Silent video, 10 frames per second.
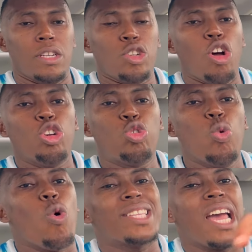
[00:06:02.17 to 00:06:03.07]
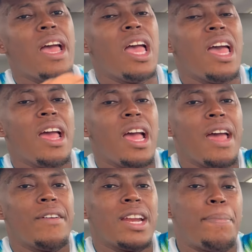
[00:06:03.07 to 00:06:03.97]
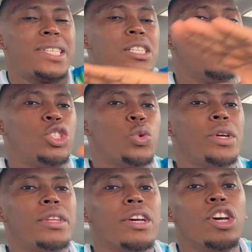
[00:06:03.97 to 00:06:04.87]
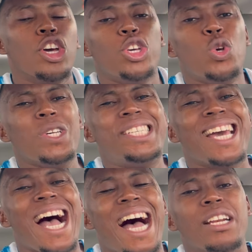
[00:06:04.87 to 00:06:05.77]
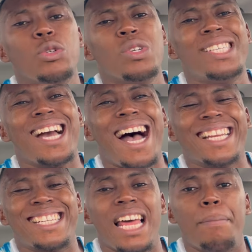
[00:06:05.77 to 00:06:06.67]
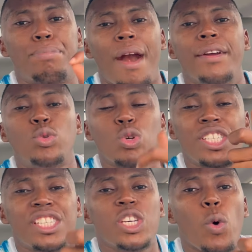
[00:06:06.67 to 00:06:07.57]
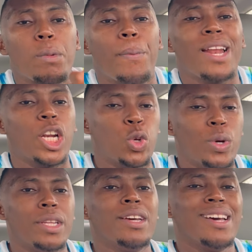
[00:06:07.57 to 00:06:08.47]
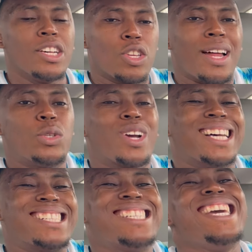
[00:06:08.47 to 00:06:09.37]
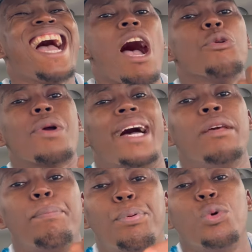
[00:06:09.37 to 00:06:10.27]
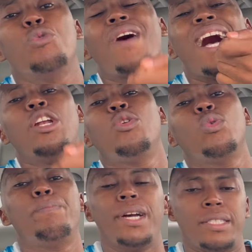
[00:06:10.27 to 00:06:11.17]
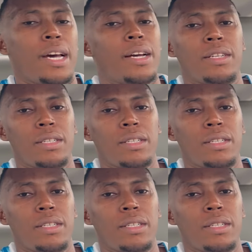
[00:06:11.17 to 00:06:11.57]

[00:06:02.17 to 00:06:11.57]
Don't do what every other person is doing. Use the art, use the ads library to see what people are doing so that you can see how you can improve and do better.